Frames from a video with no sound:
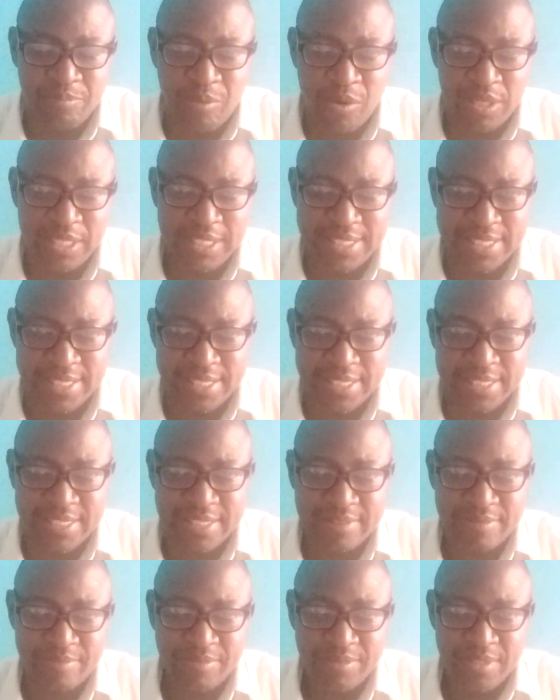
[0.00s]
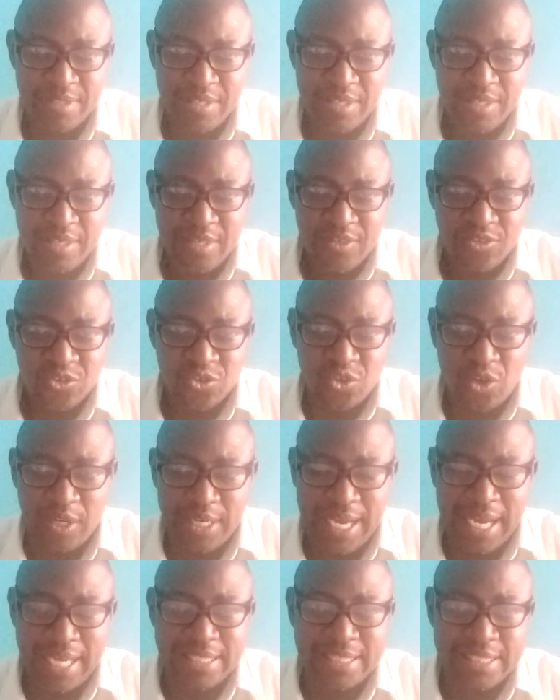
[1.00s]
politics, so
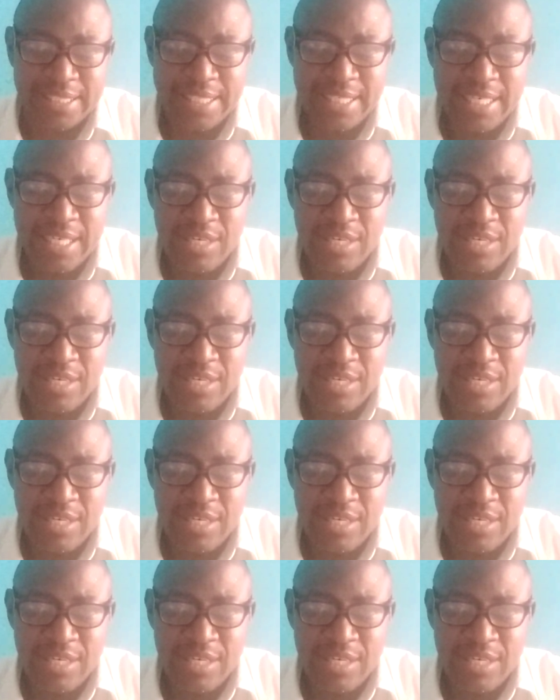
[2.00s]
that